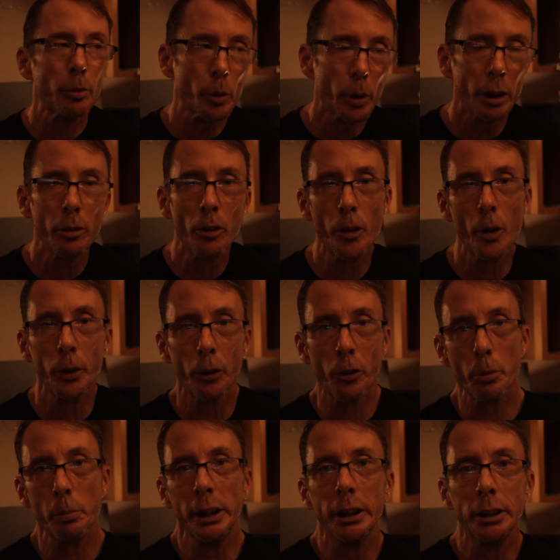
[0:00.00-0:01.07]
well, so to
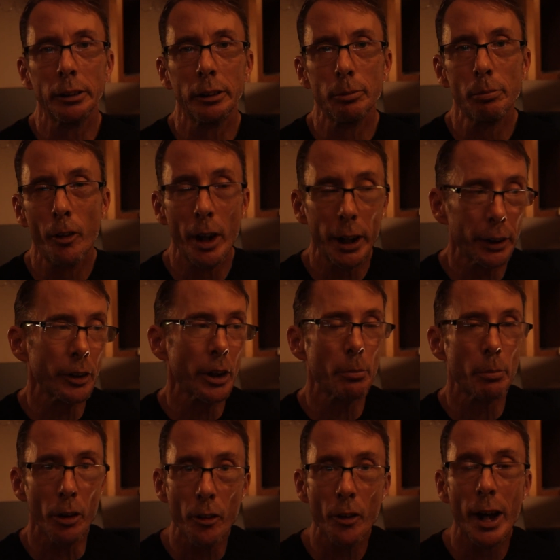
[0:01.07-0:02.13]
speak, setting
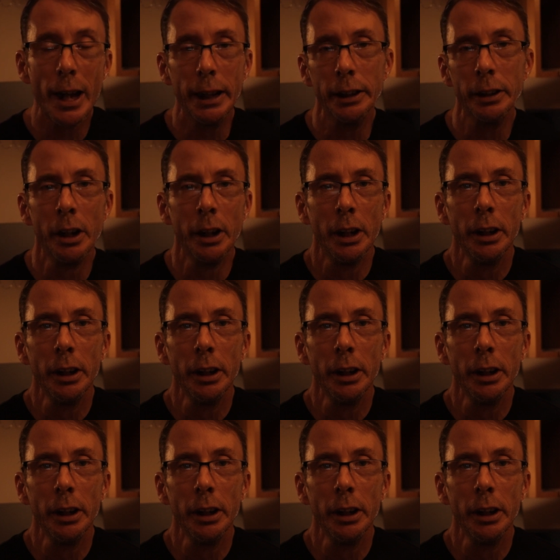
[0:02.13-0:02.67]
them aside,